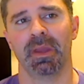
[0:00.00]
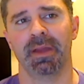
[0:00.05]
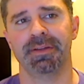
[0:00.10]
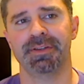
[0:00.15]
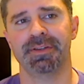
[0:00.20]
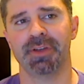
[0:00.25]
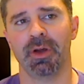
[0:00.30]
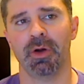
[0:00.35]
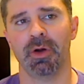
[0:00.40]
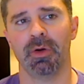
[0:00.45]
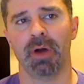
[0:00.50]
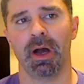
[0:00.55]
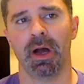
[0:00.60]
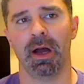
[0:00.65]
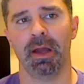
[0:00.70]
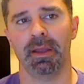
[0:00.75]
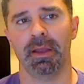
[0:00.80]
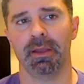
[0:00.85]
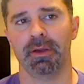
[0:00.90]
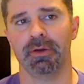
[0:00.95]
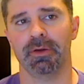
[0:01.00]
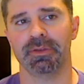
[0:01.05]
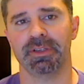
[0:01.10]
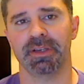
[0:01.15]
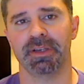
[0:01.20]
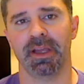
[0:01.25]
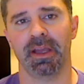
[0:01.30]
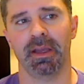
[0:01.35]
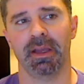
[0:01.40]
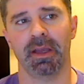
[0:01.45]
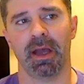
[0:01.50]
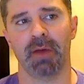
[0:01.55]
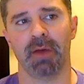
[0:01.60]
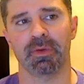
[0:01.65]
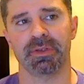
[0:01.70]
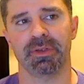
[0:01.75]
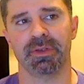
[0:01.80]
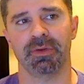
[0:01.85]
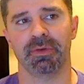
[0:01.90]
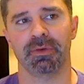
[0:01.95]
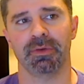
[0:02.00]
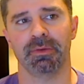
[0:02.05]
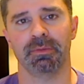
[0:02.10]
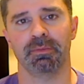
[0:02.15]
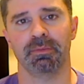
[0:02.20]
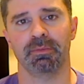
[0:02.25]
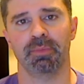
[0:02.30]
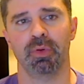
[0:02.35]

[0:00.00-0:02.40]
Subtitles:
And so, you know, today I was doing